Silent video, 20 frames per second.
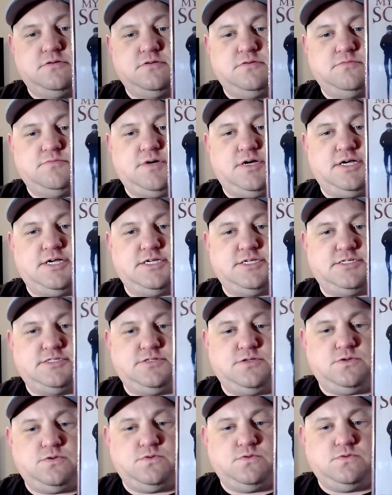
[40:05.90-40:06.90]
My
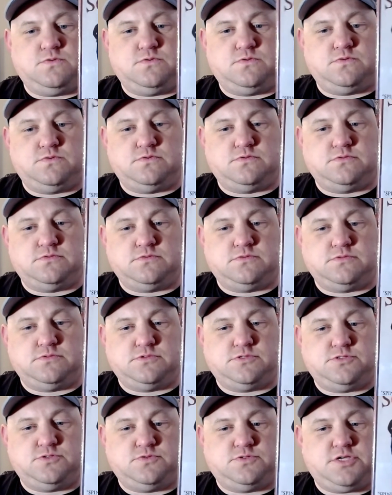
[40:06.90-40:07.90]
Soul
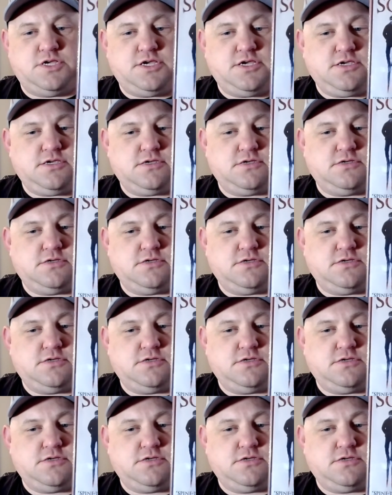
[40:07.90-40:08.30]
to Take.